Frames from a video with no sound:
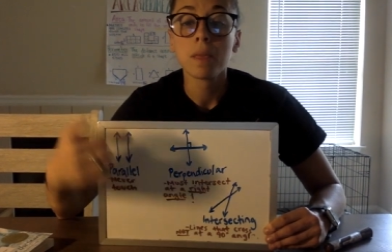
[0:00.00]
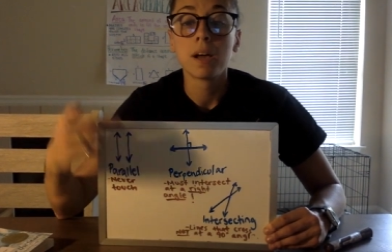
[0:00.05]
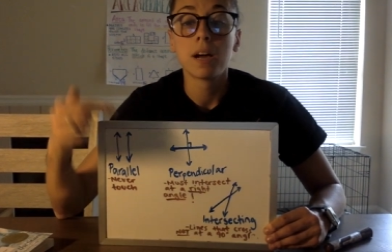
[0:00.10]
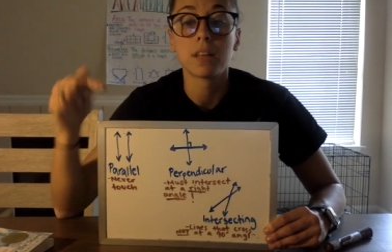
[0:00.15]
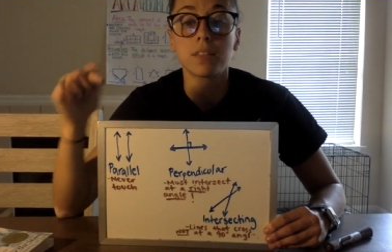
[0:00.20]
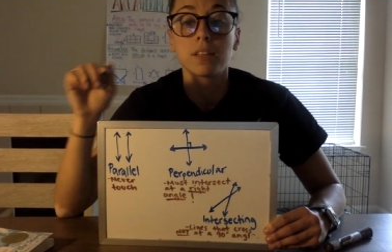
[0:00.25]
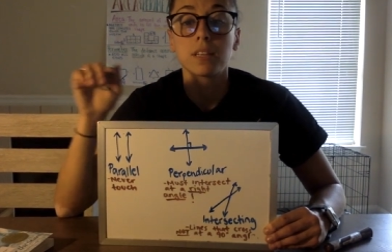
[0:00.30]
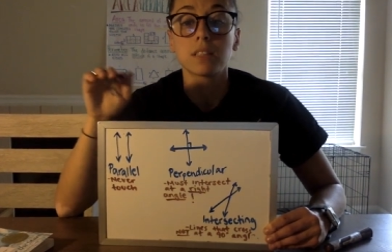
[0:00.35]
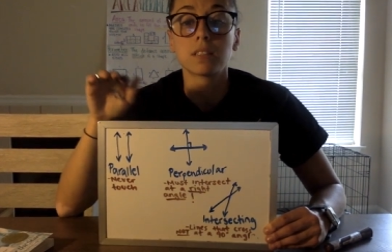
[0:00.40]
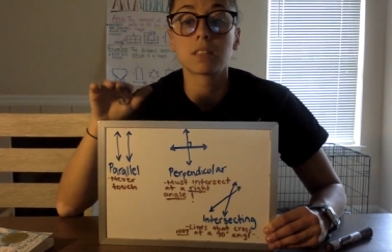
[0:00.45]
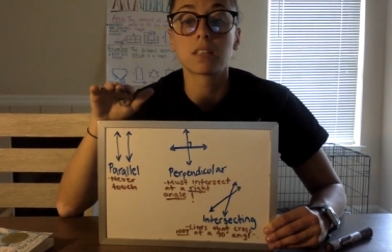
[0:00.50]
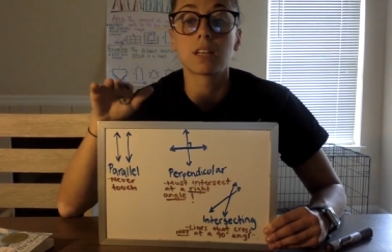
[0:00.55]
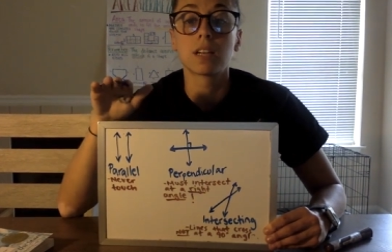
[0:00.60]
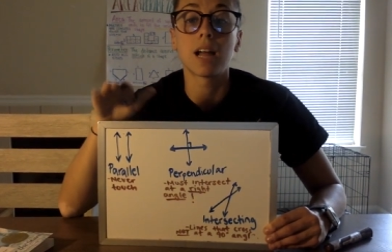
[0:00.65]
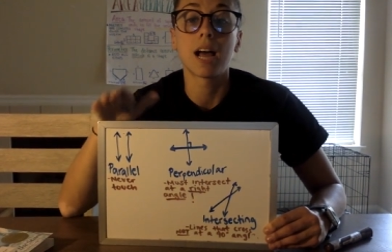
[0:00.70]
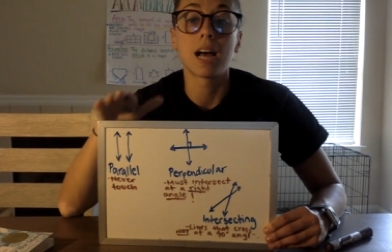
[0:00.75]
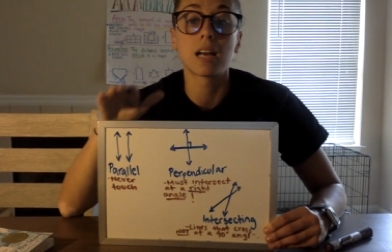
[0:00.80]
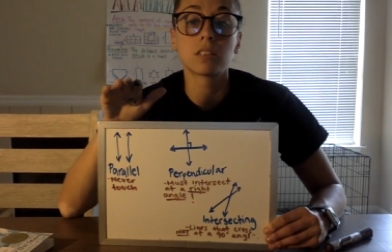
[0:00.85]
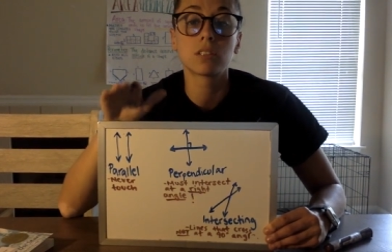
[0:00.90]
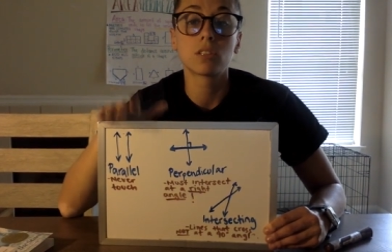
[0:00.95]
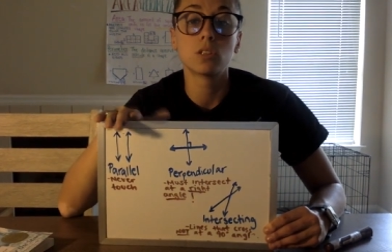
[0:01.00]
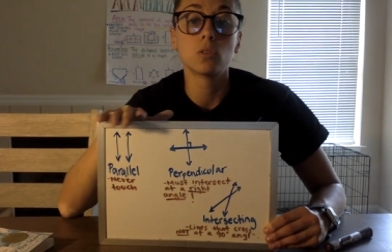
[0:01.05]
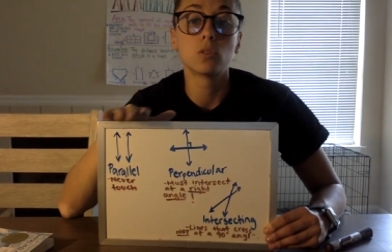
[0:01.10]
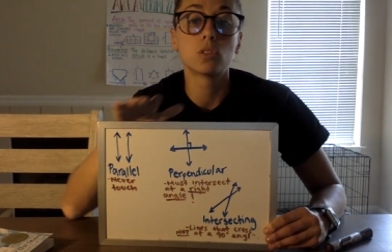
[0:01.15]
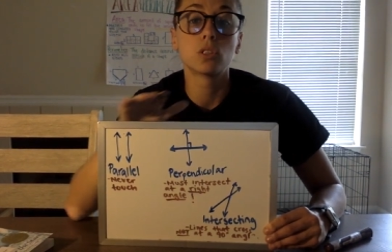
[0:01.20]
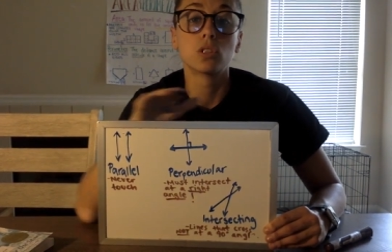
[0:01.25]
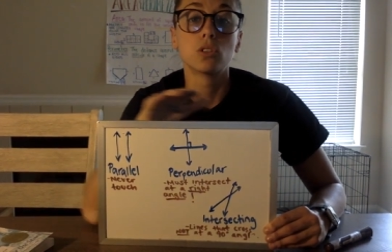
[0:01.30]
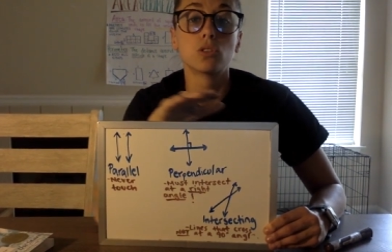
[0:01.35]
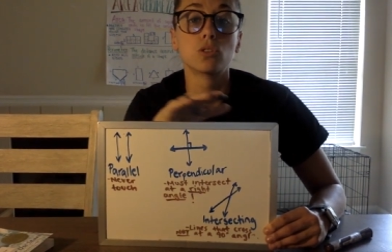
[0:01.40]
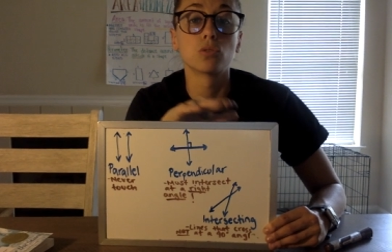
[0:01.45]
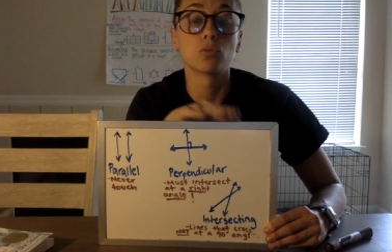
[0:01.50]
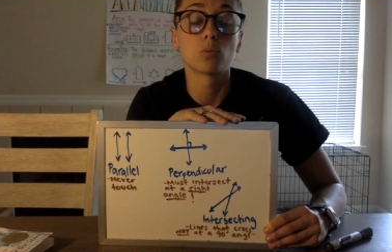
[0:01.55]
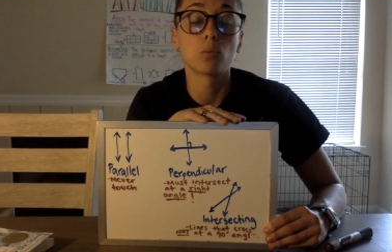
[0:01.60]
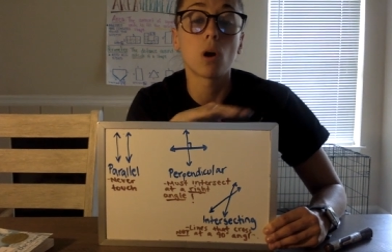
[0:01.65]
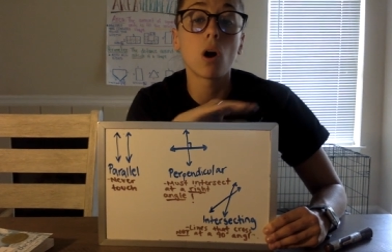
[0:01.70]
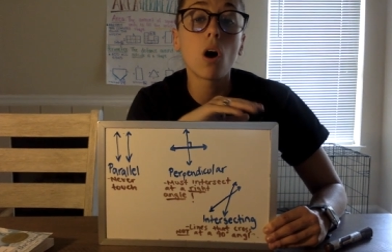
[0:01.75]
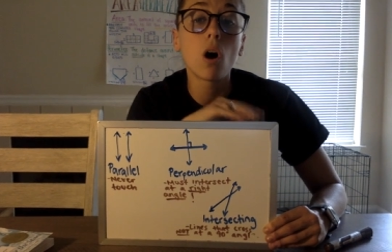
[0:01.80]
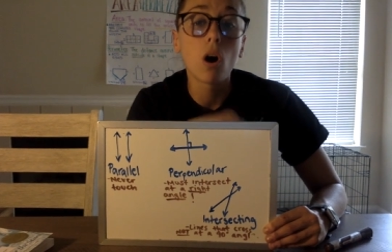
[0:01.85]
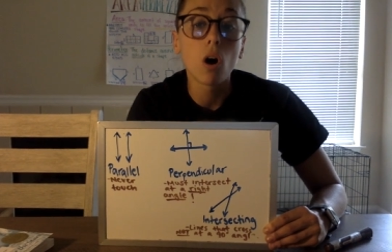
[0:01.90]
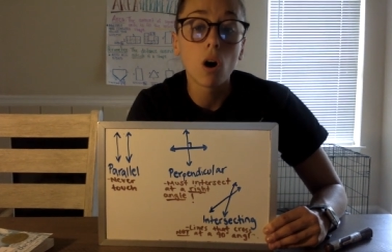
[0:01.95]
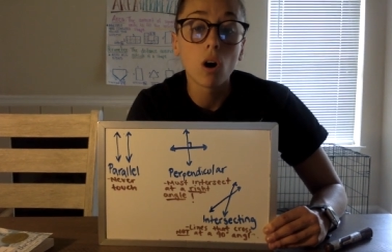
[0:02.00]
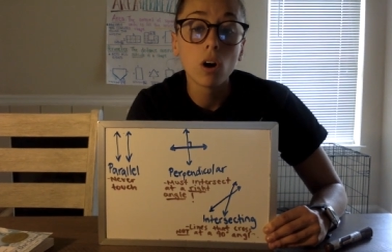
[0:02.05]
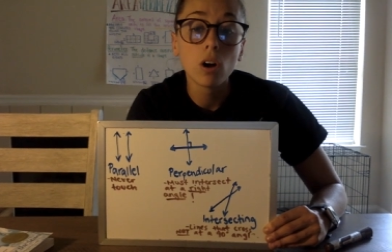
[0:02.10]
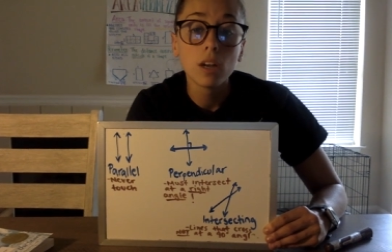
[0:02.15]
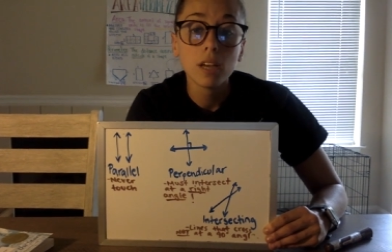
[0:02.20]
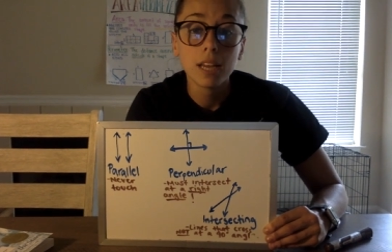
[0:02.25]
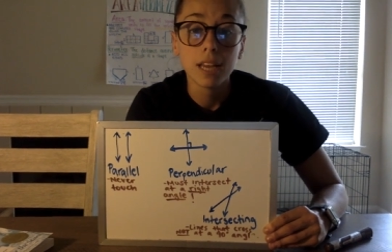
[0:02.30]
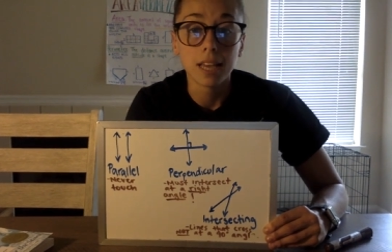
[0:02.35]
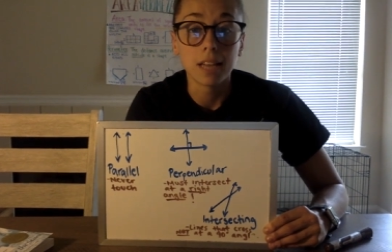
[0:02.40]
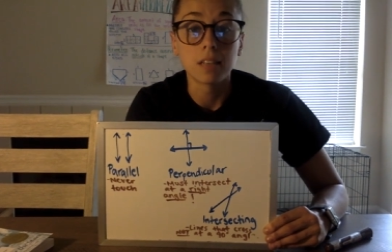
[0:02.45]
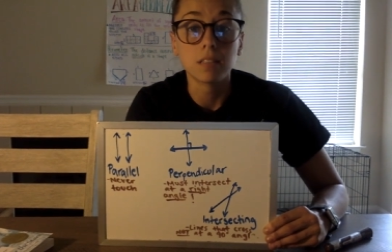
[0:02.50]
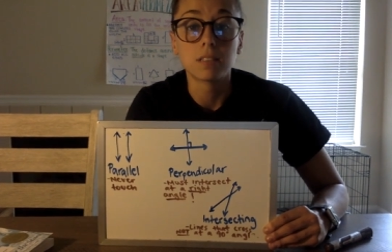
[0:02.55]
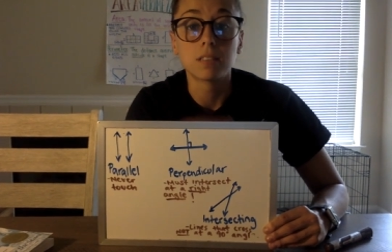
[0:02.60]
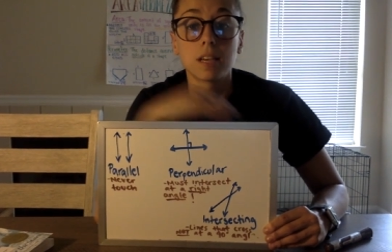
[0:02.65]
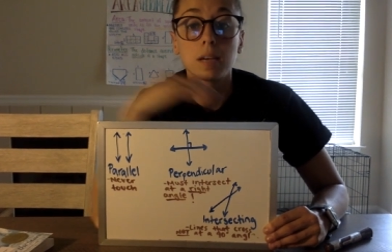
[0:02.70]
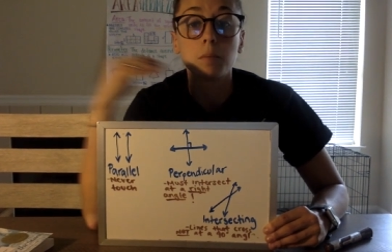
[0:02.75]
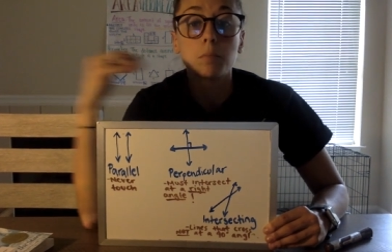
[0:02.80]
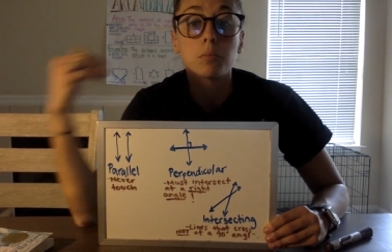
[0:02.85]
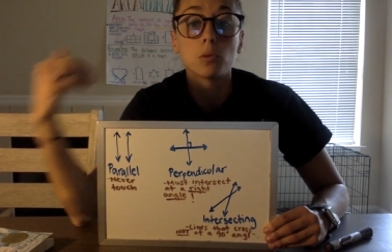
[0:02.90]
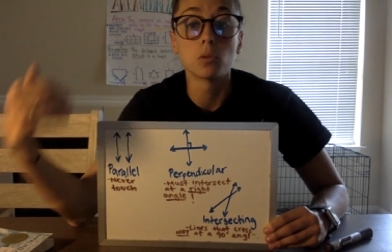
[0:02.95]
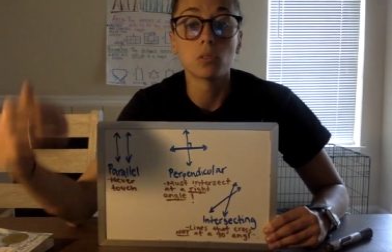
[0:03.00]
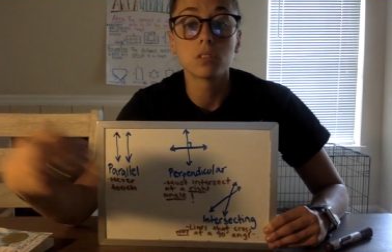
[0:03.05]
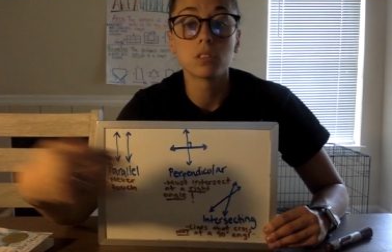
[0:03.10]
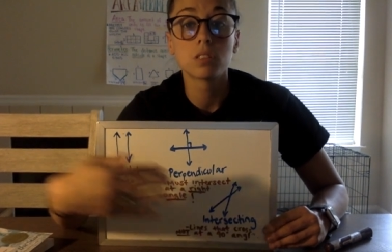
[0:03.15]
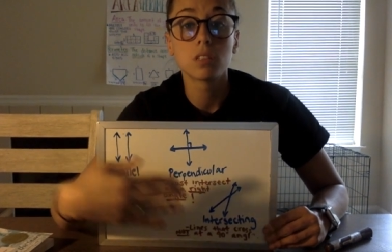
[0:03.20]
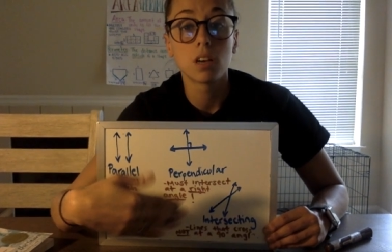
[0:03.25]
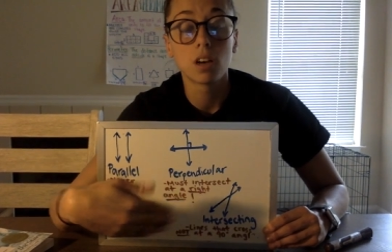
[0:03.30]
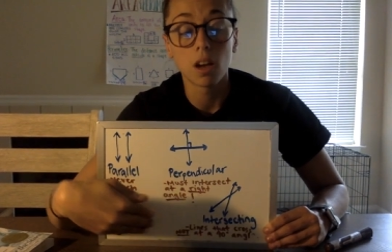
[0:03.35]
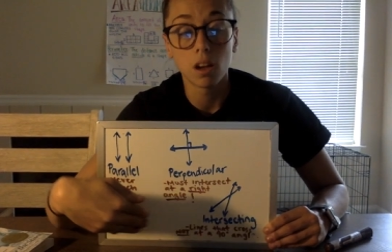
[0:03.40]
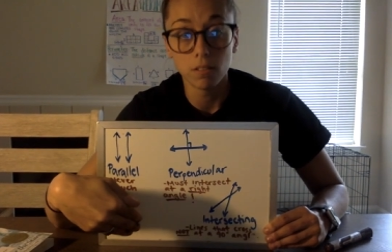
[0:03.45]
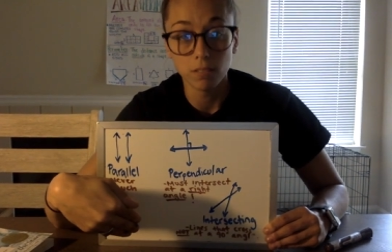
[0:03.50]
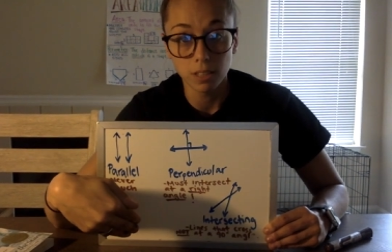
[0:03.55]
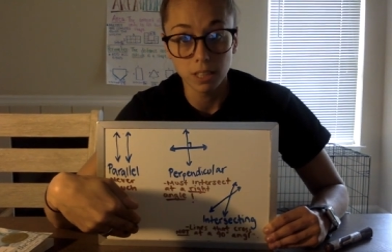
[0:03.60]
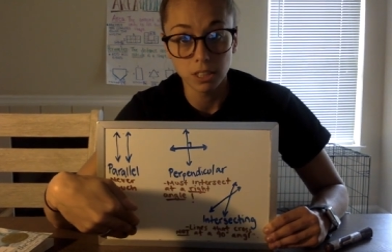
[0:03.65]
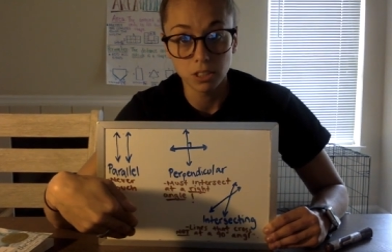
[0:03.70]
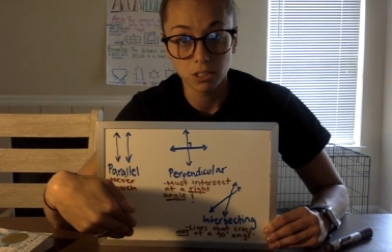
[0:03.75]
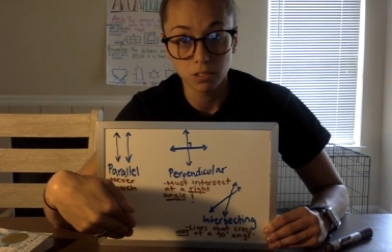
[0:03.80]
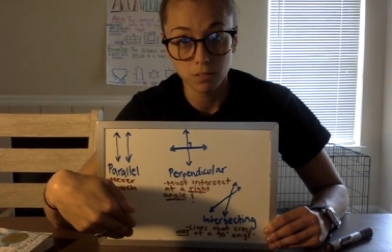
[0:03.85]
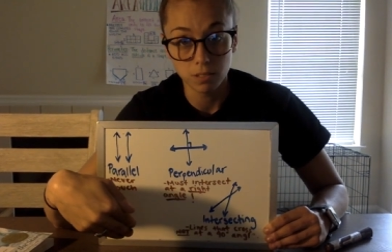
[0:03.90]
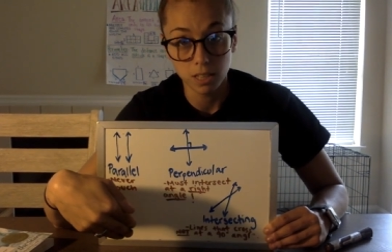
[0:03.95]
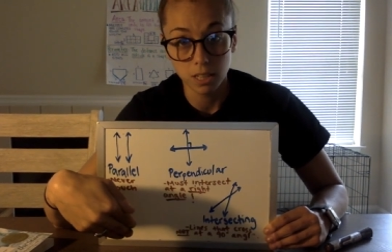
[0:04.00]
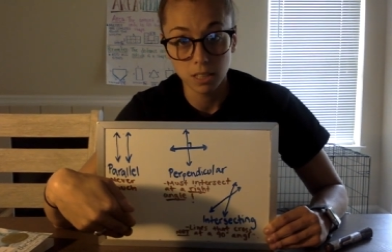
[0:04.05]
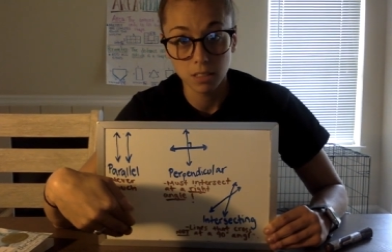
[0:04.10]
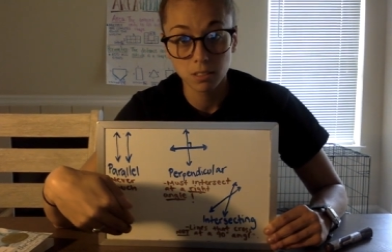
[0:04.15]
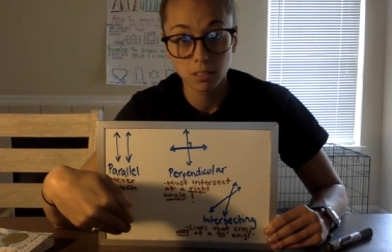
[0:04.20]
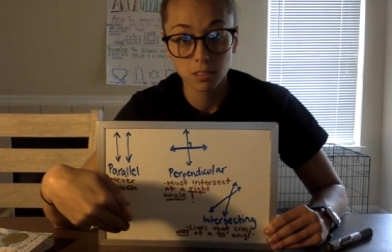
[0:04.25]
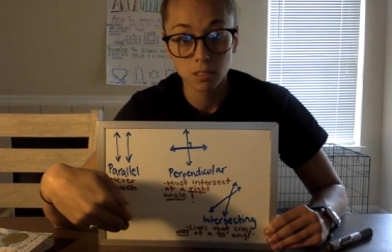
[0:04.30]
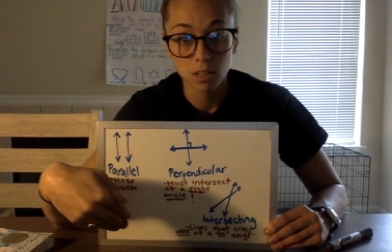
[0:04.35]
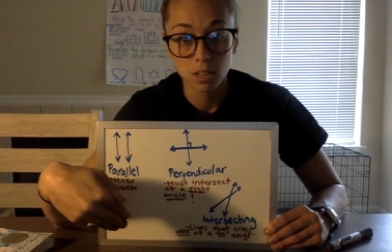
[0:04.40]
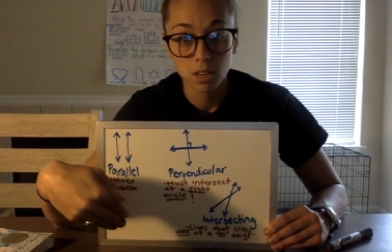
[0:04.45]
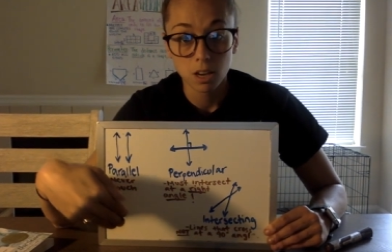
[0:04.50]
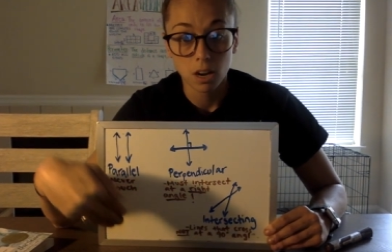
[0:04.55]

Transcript: And then it's going to ask you to draw examples of each of these.